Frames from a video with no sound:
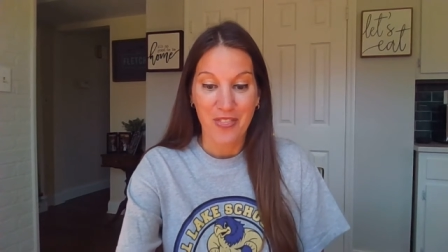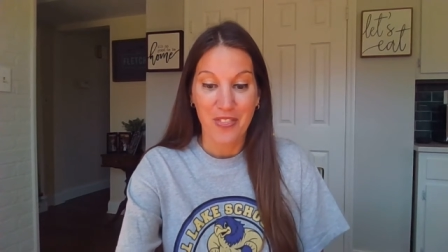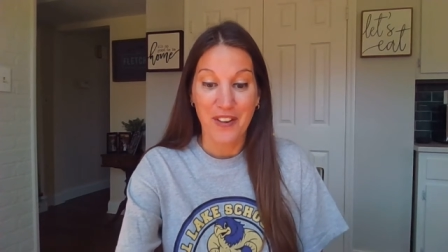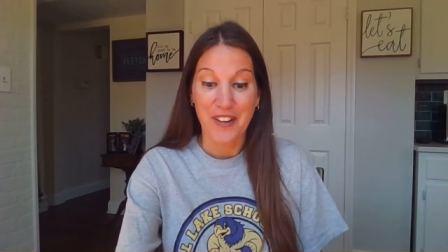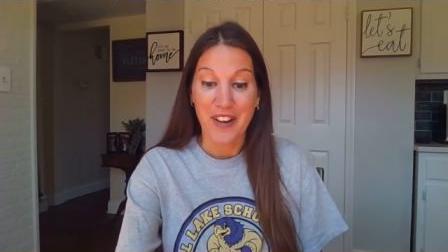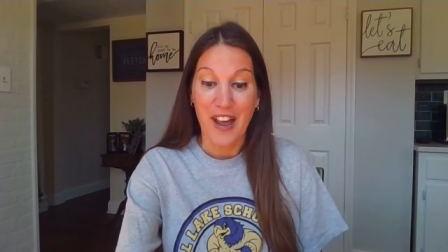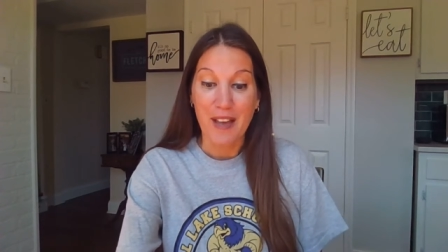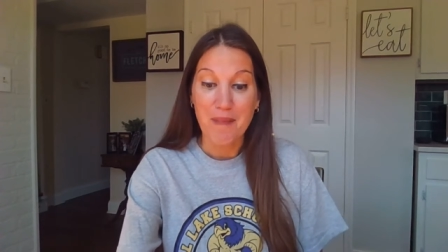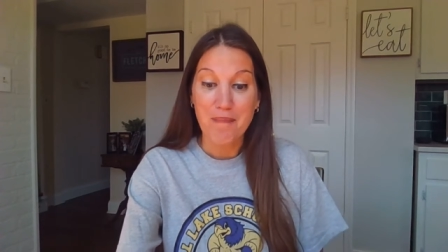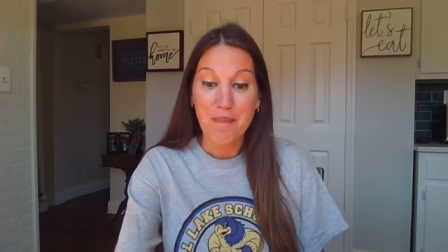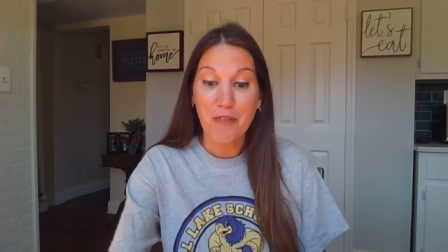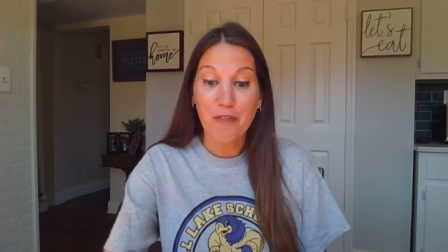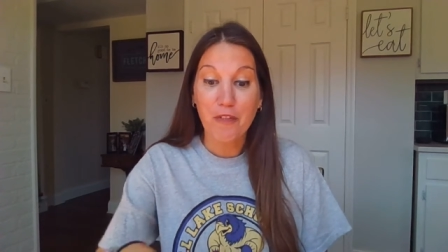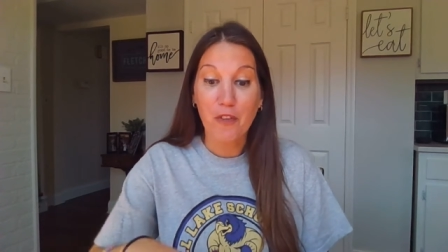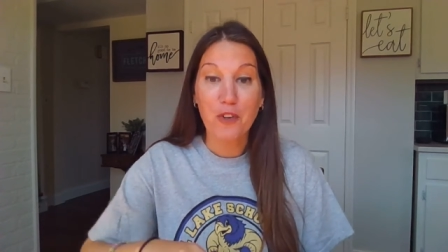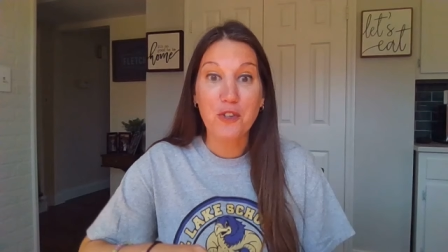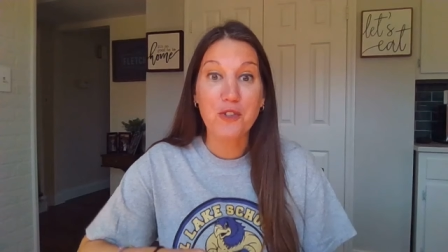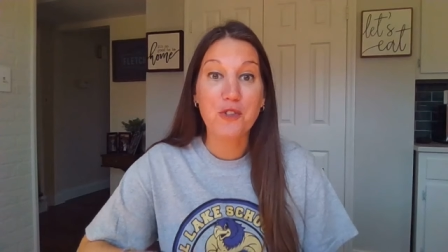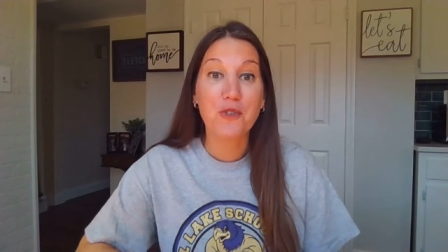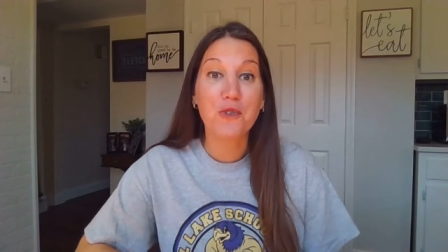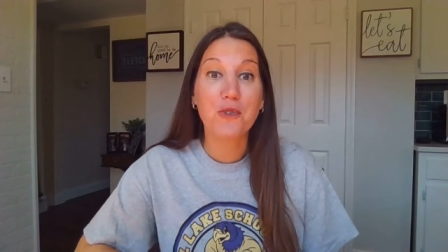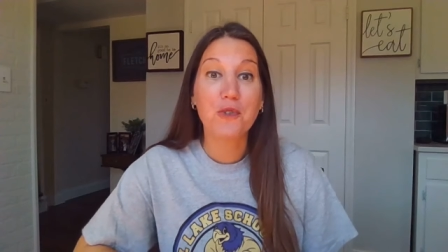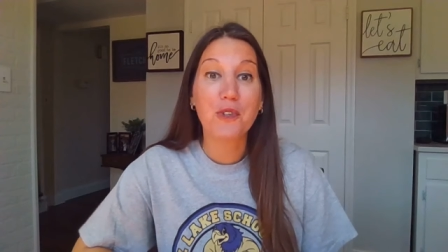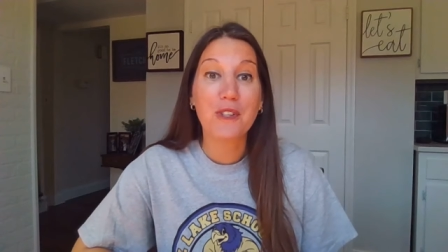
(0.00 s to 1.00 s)
The night
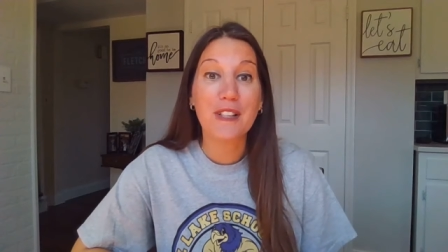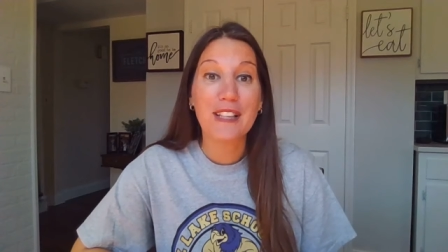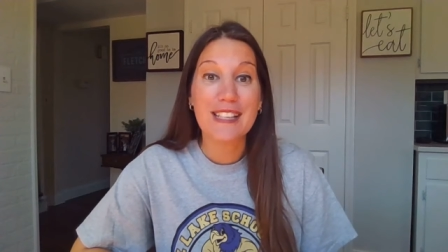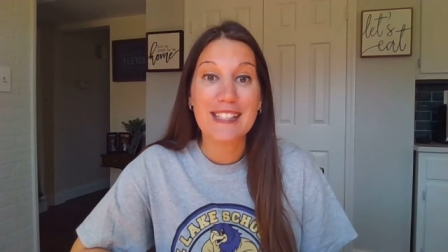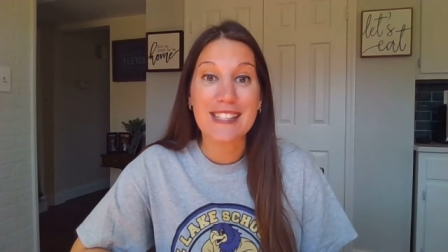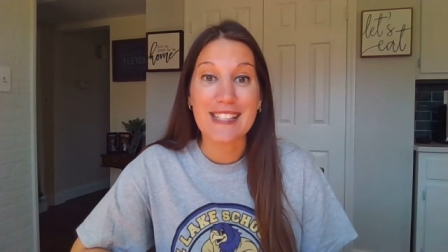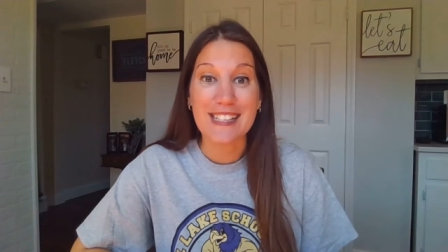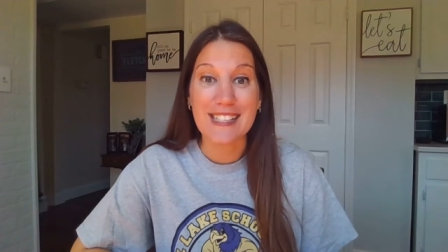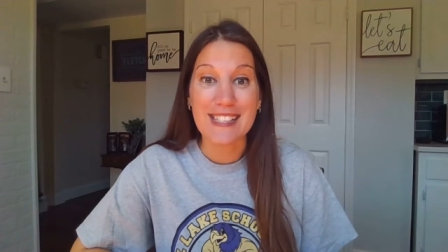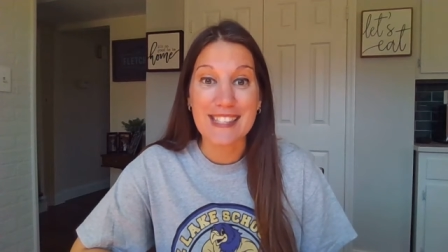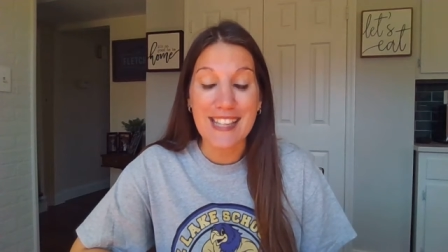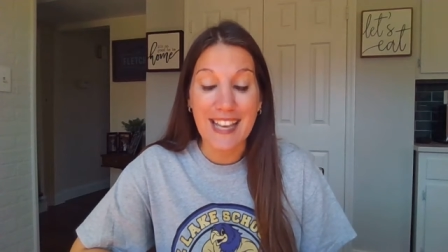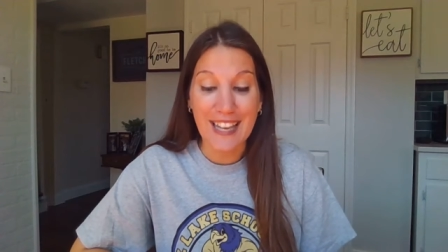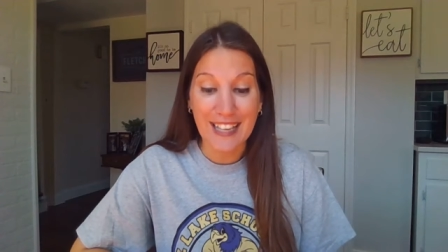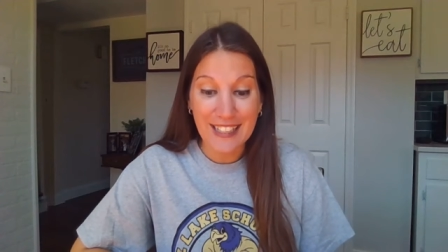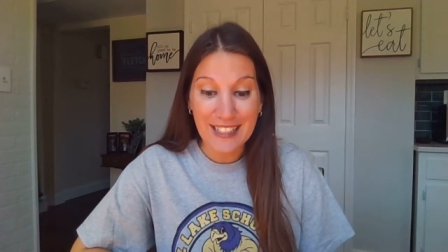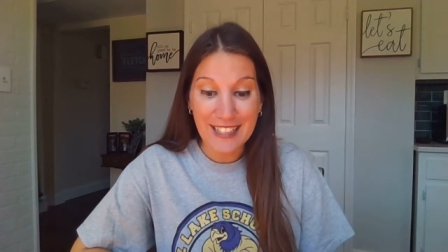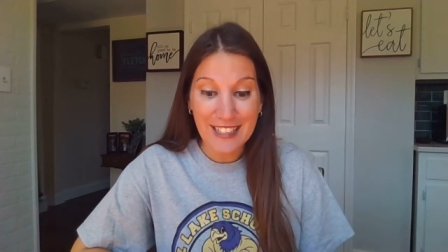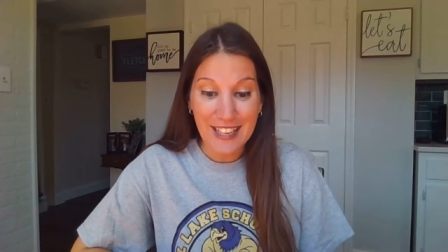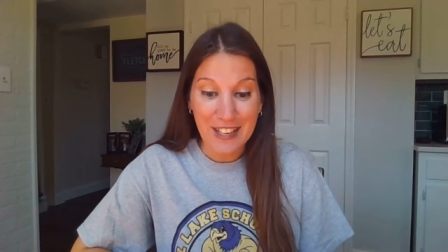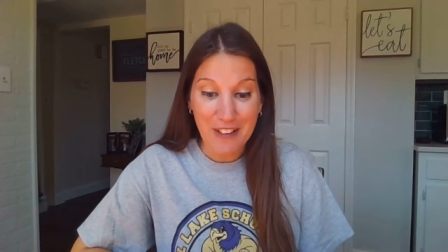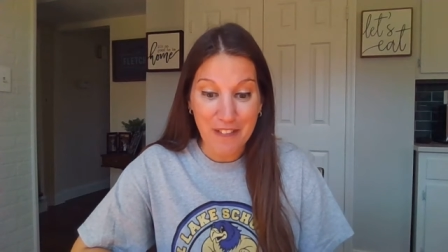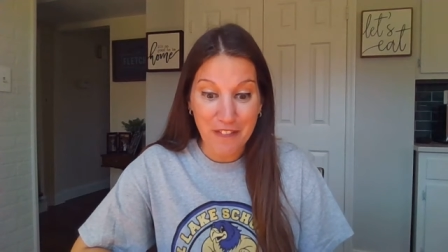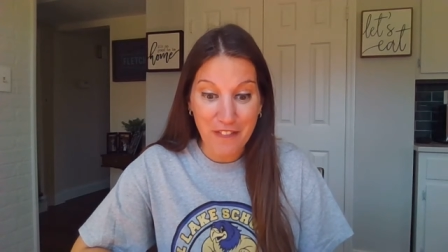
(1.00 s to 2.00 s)
before school is
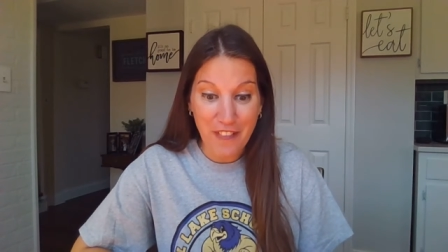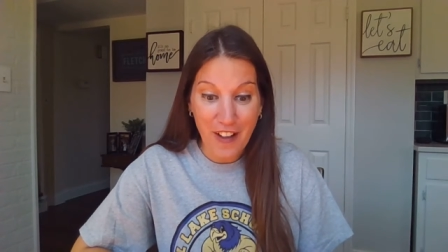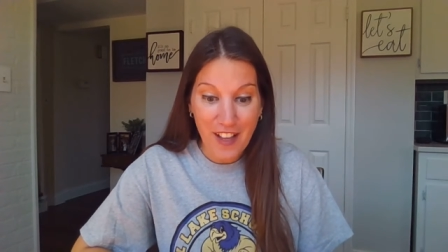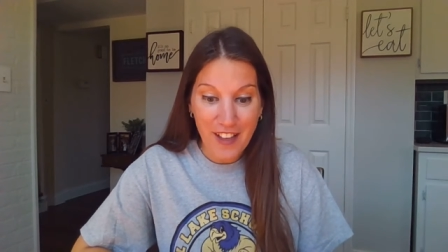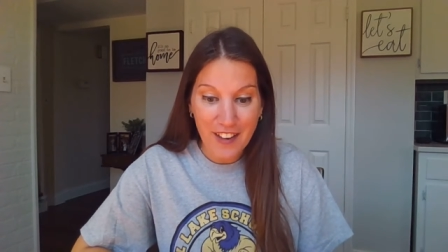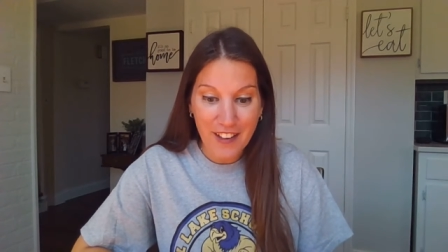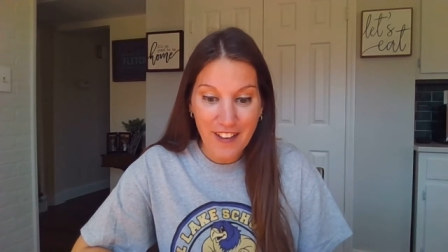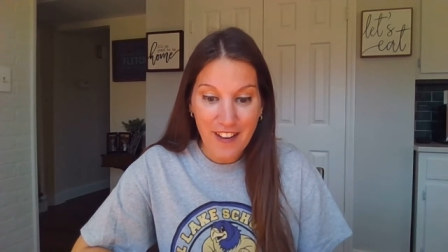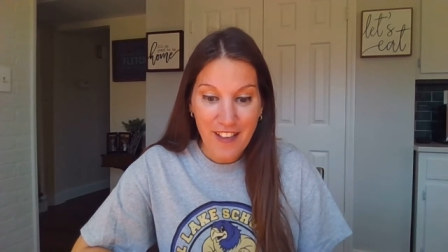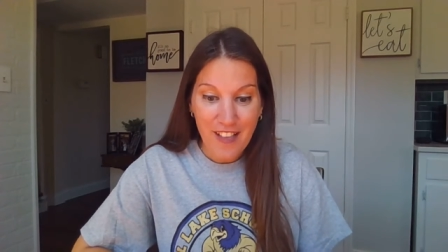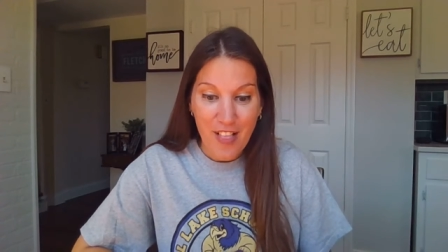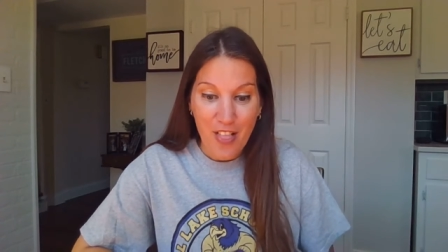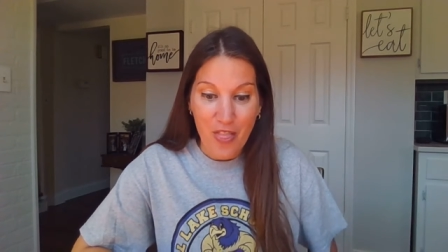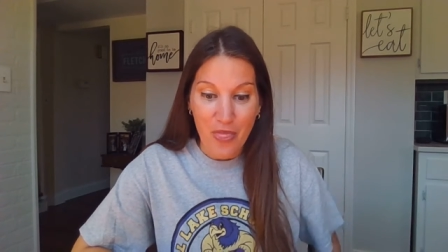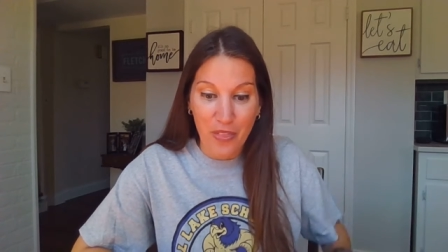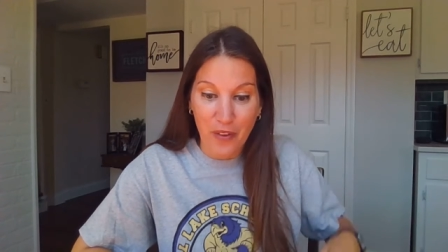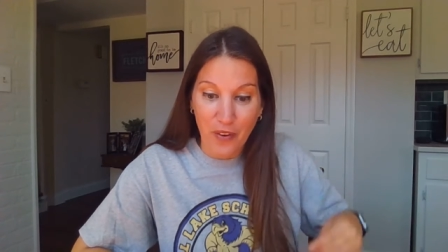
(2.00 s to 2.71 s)
exciting and fun.